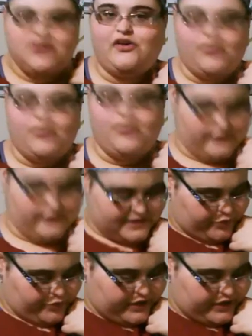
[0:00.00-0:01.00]
cute,
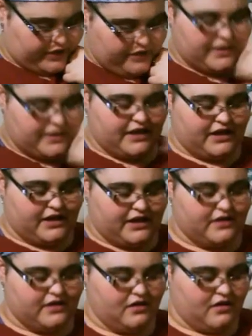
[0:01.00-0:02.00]
it's pretty
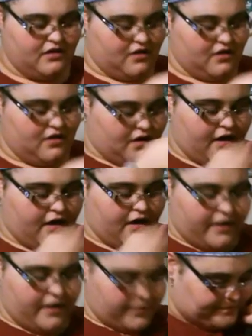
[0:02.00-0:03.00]

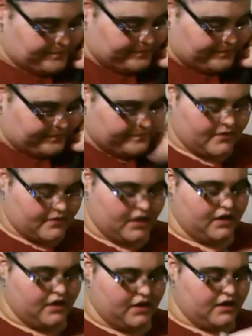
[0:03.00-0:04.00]
big.
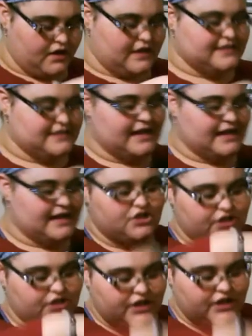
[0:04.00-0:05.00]
It's
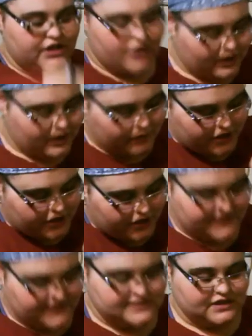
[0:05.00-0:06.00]
actually got one
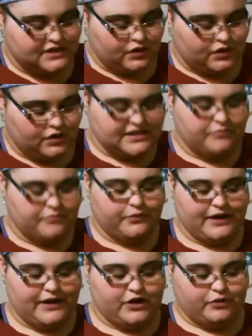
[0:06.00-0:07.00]
of these little
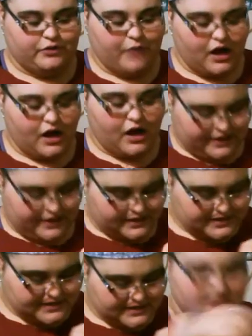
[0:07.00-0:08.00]
separator
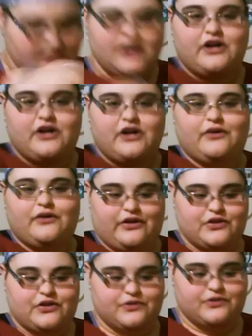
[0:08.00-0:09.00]
pockets where you
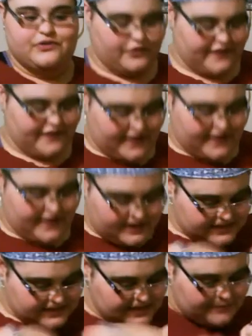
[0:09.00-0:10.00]
can throw
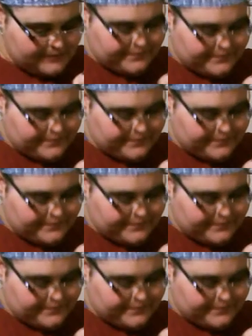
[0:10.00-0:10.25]
things.